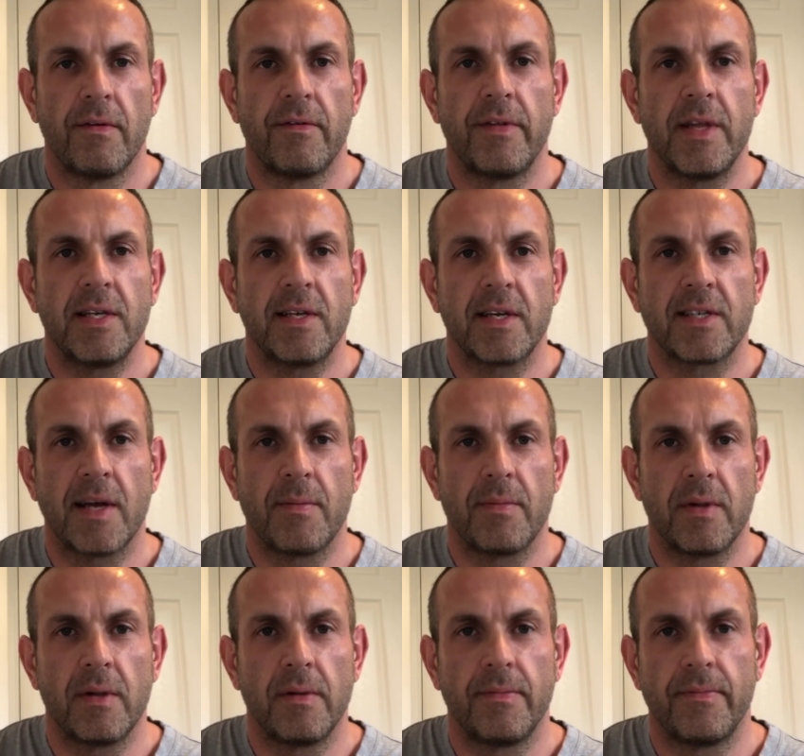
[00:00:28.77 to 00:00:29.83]
For this
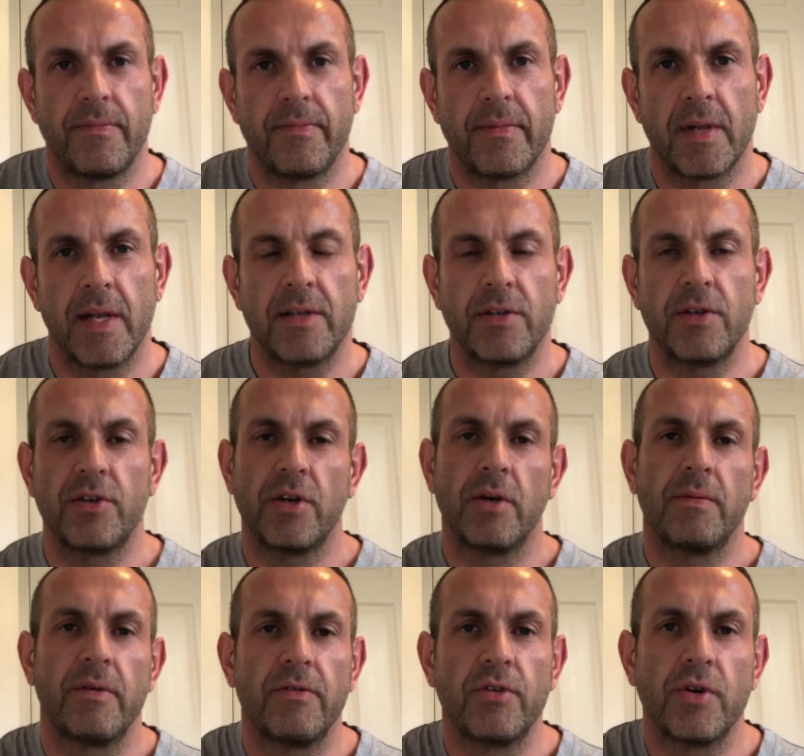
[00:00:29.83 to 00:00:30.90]
example, let's
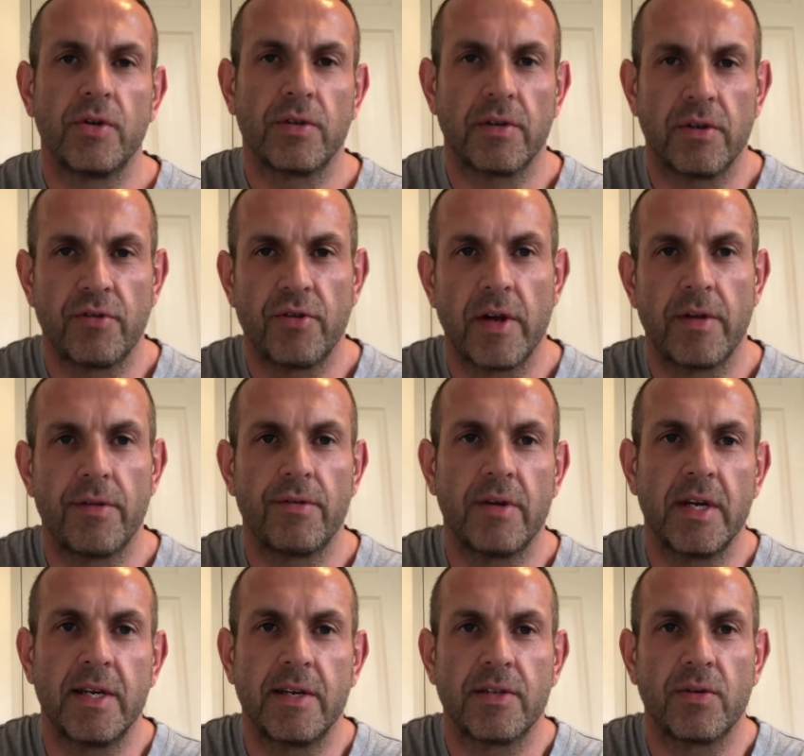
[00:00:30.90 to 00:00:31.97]
assume you've chosen to train 3
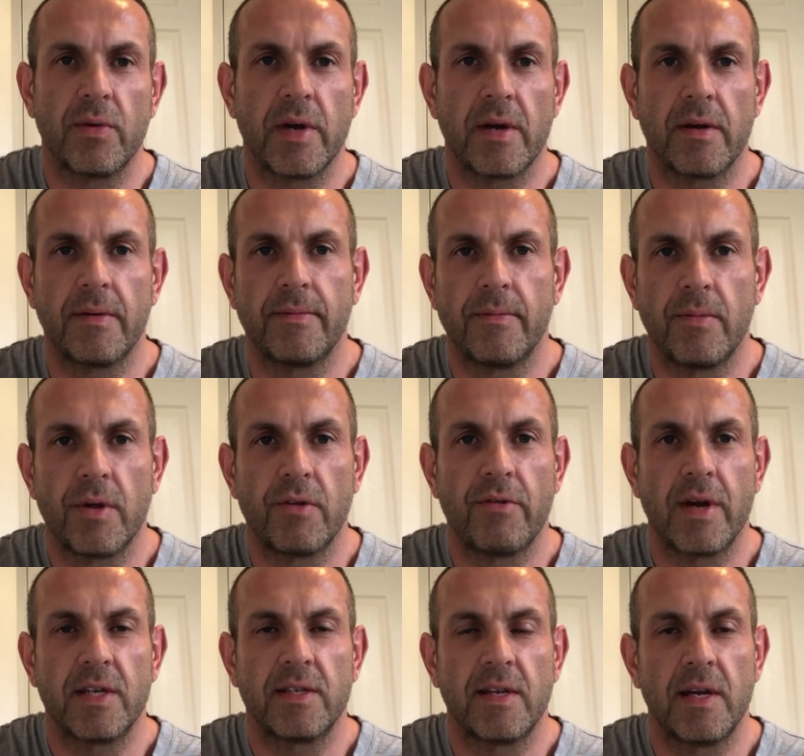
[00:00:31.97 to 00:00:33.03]
days a week with a
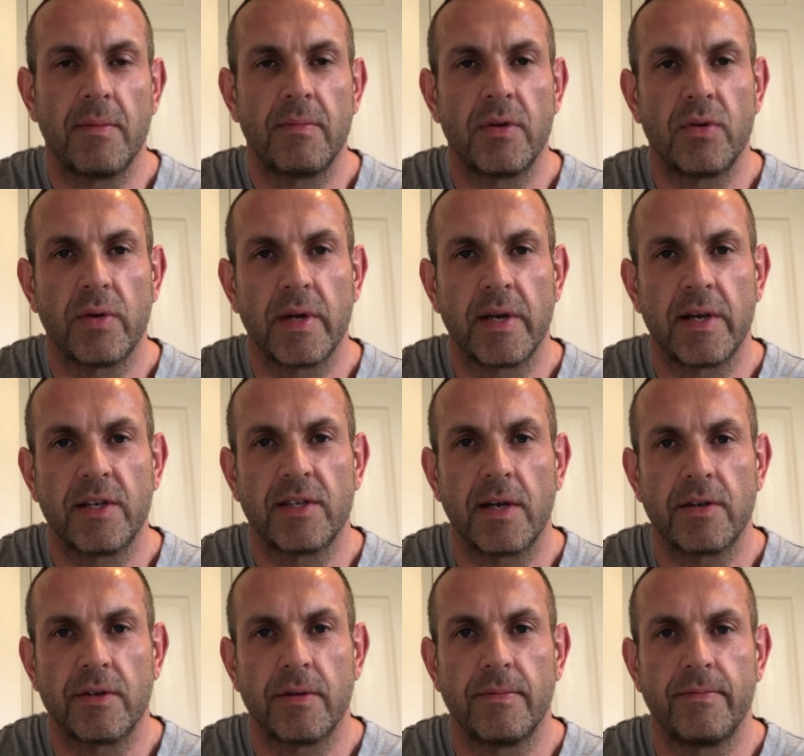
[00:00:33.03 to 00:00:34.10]
rest day in between each
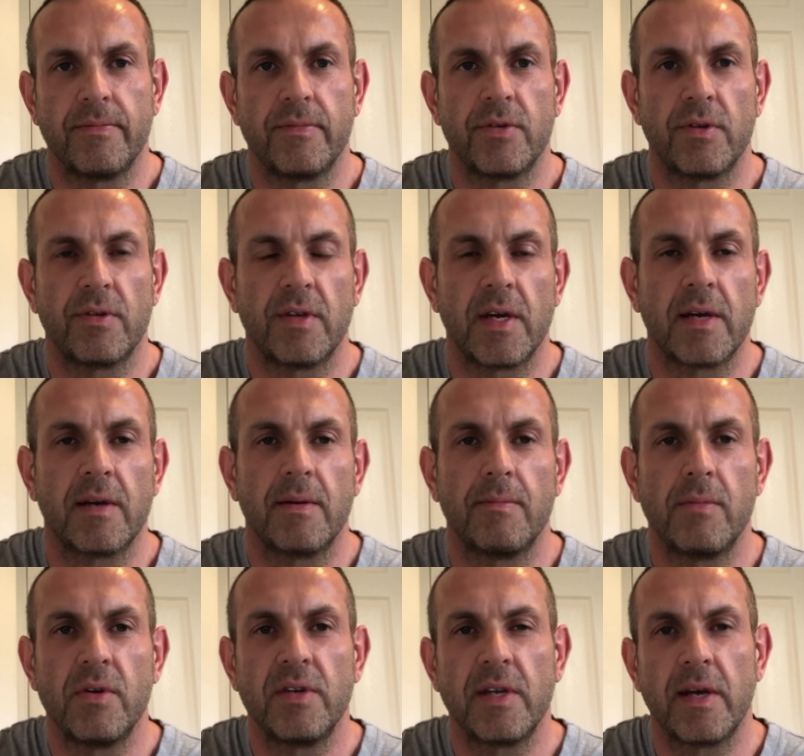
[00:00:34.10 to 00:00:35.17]
session. So think
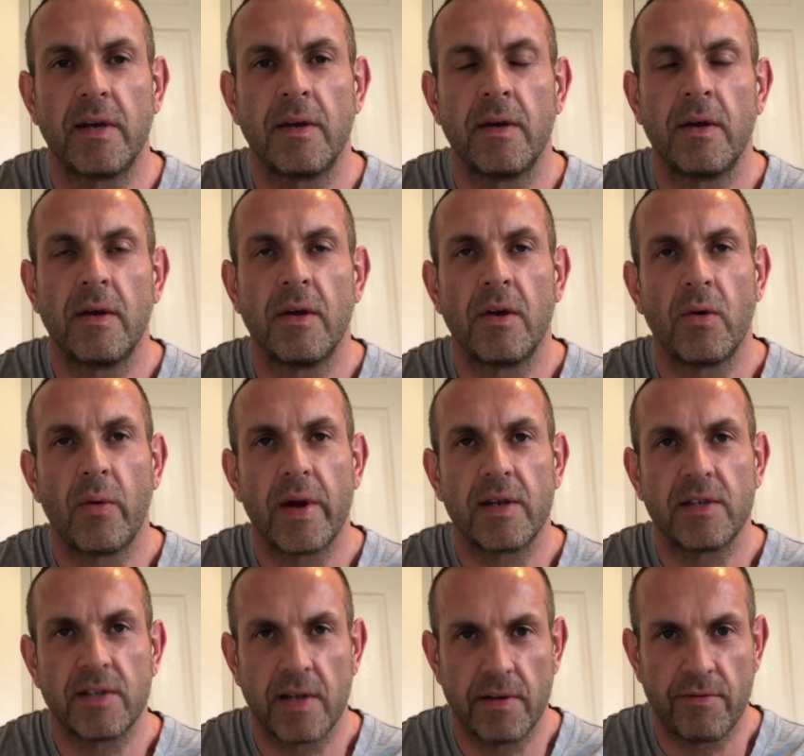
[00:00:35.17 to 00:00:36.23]
Monday,
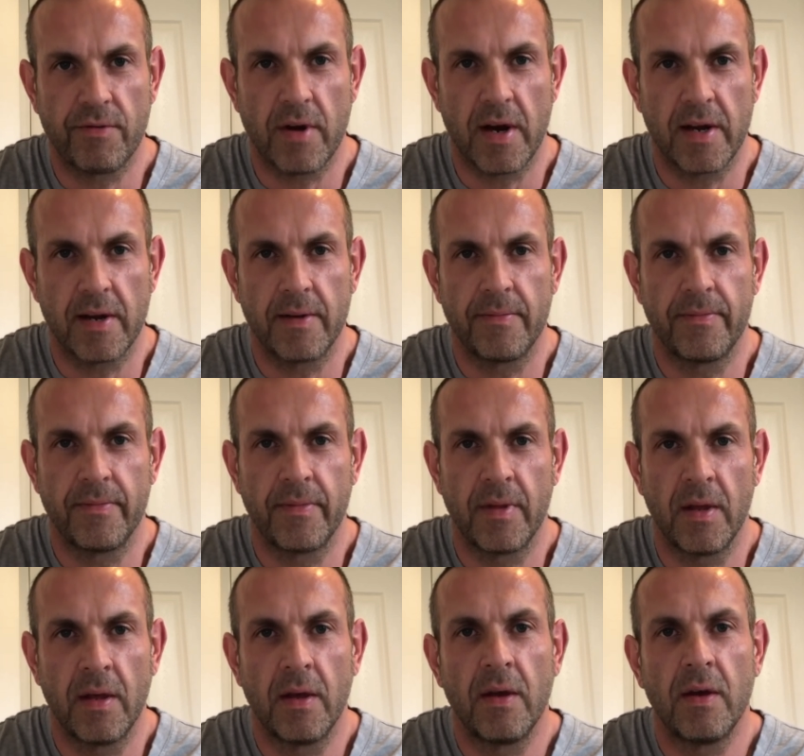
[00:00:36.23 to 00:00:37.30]
Wednesday and Friday.
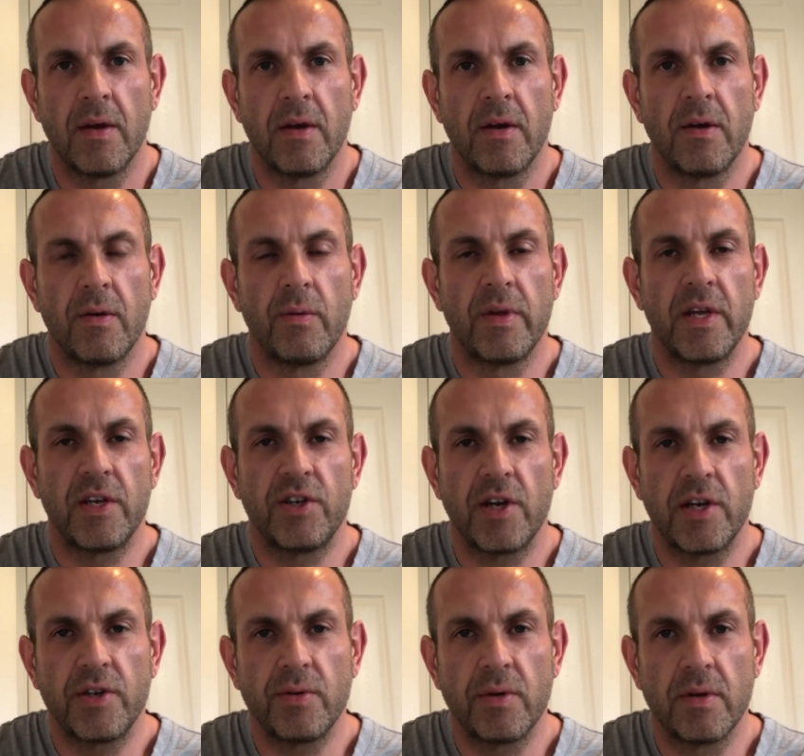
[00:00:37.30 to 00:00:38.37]
With this
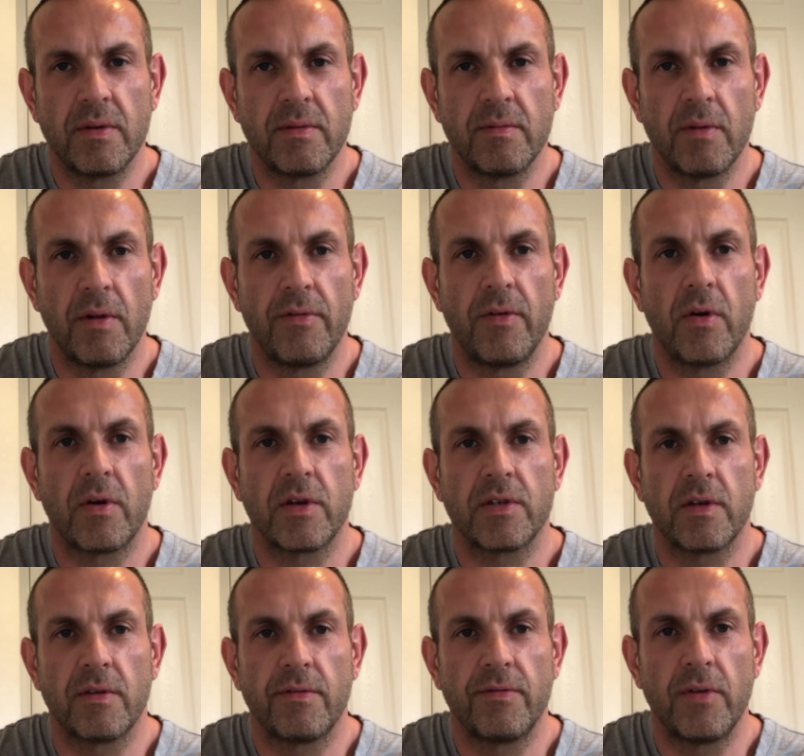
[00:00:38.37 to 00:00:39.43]
schedule, we'll
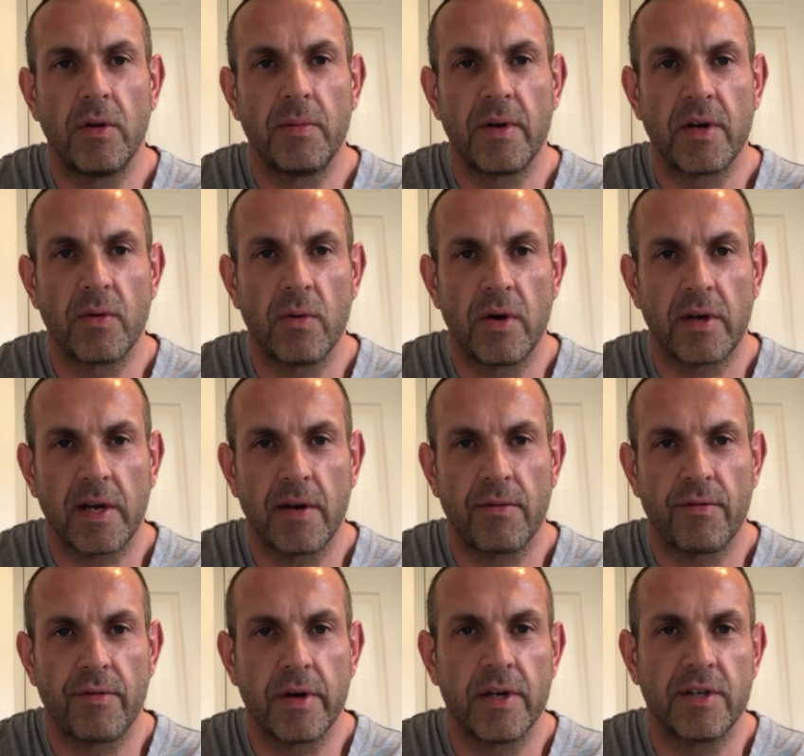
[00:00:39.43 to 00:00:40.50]
focus on full body workout
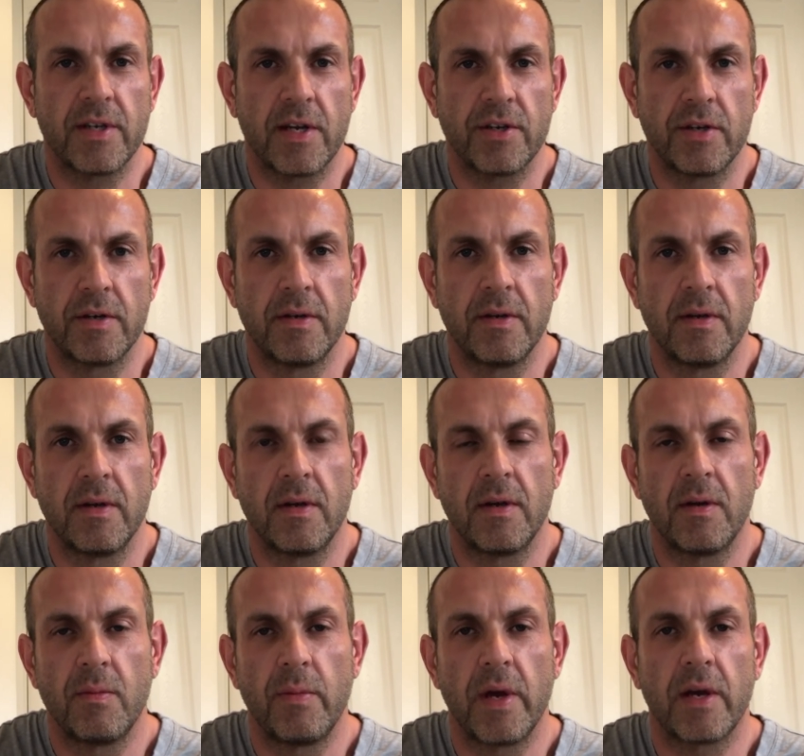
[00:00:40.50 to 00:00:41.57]
for each session,
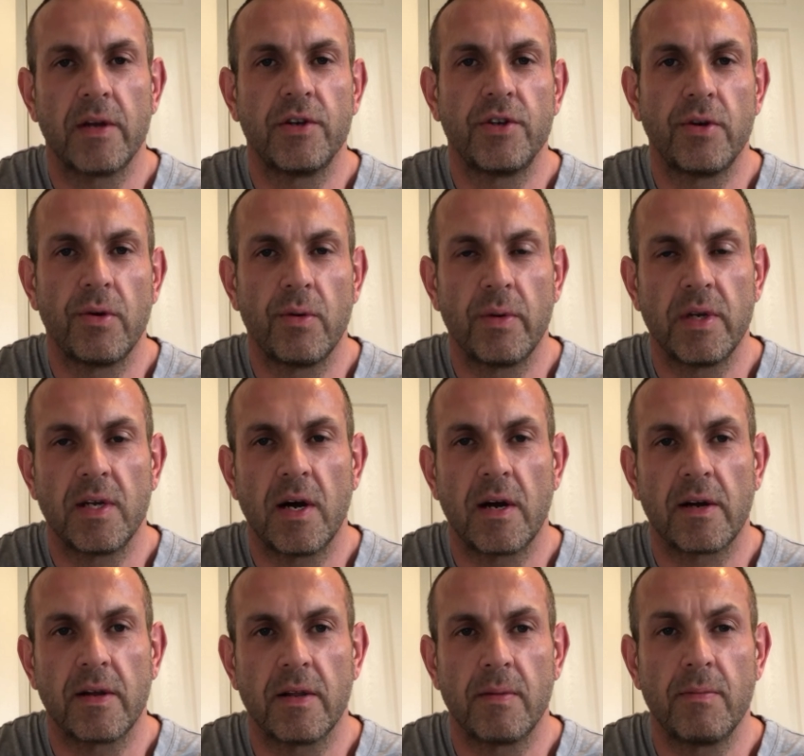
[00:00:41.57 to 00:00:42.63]
making sure we
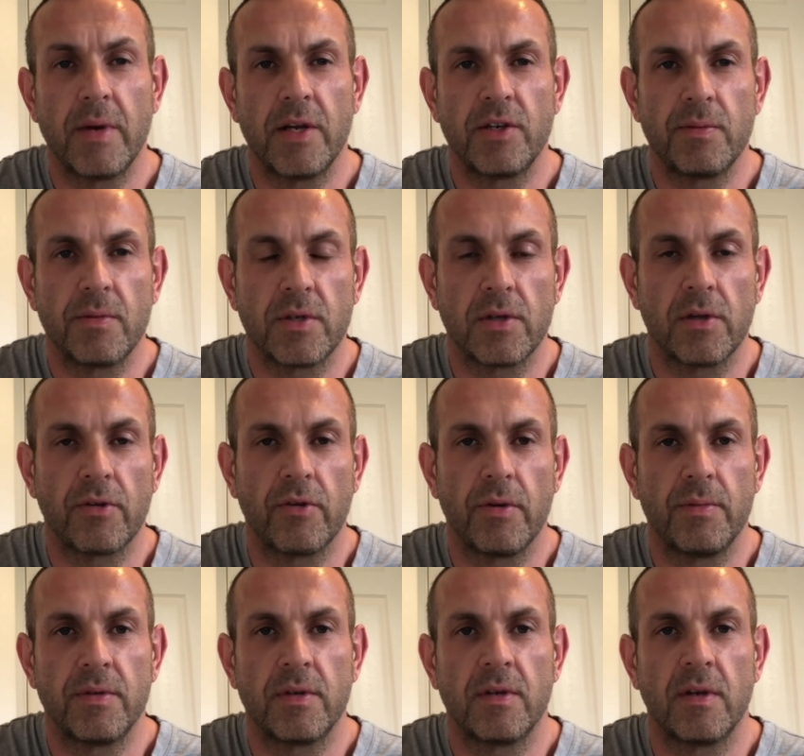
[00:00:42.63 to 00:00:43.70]
target the major muscle
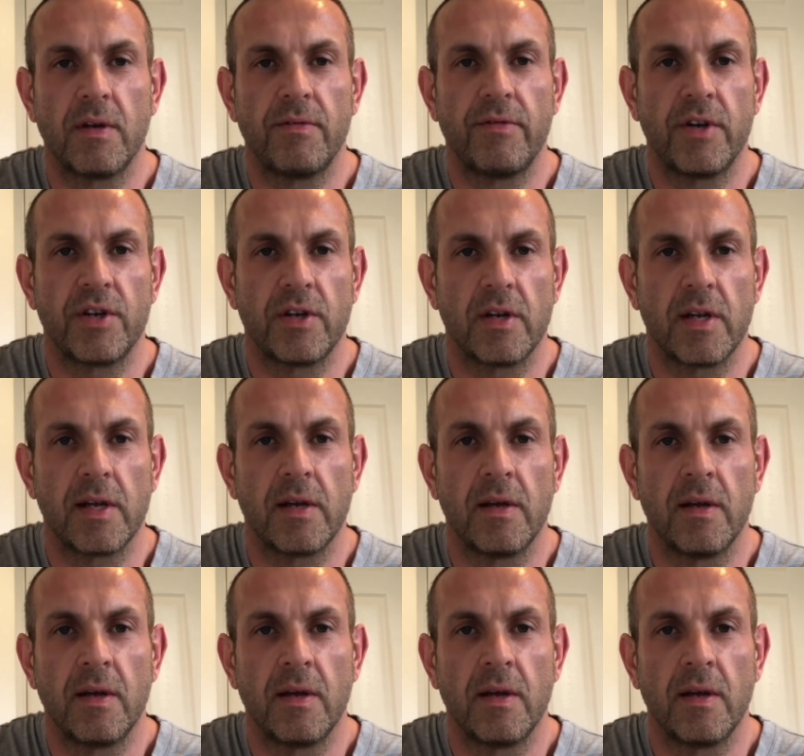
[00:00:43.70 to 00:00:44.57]
groups efficiently.